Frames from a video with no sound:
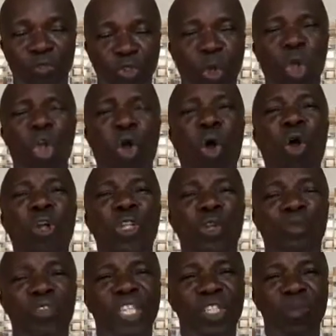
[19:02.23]
So all
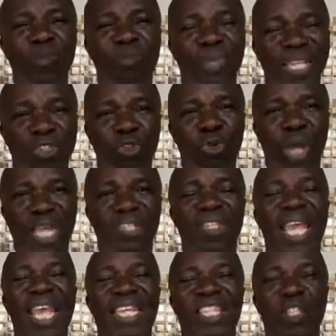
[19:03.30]
of these patriarchs
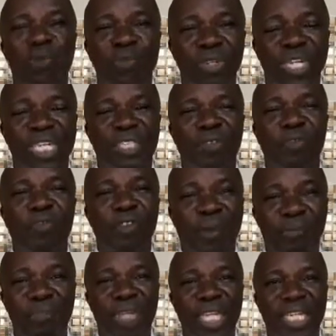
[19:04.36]
experienced
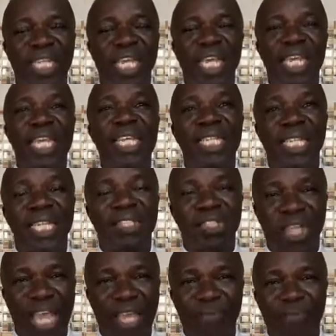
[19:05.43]
famine in their
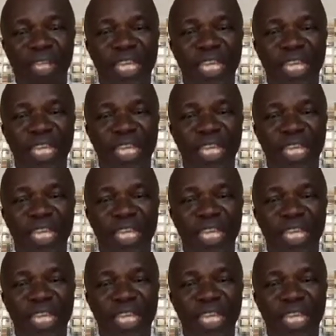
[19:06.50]
time.